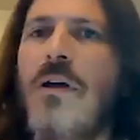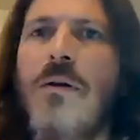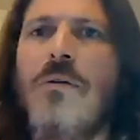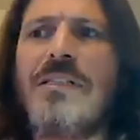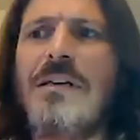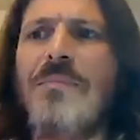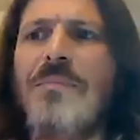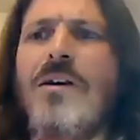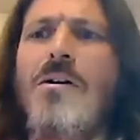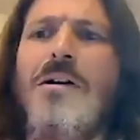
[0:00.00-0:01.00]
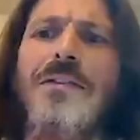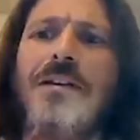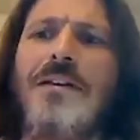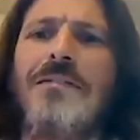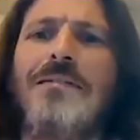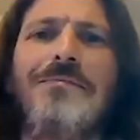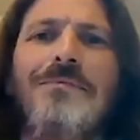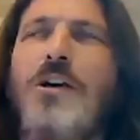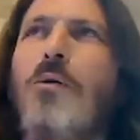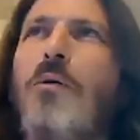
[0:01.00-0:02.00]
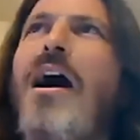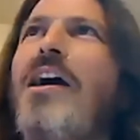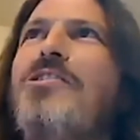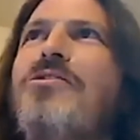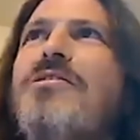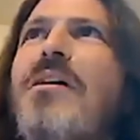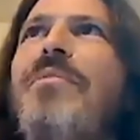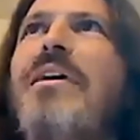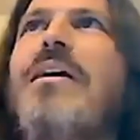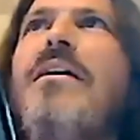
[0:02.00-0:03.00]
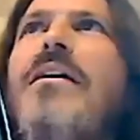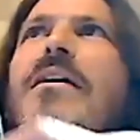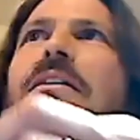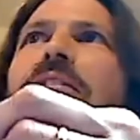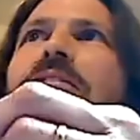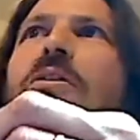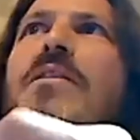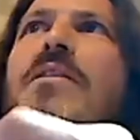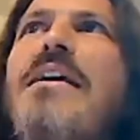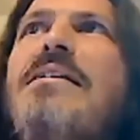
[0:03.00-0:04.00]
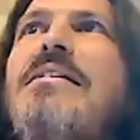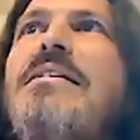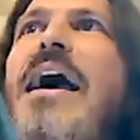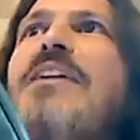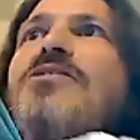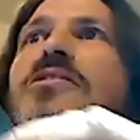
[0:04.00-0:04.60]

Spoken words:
with something called the garage or something. So this actually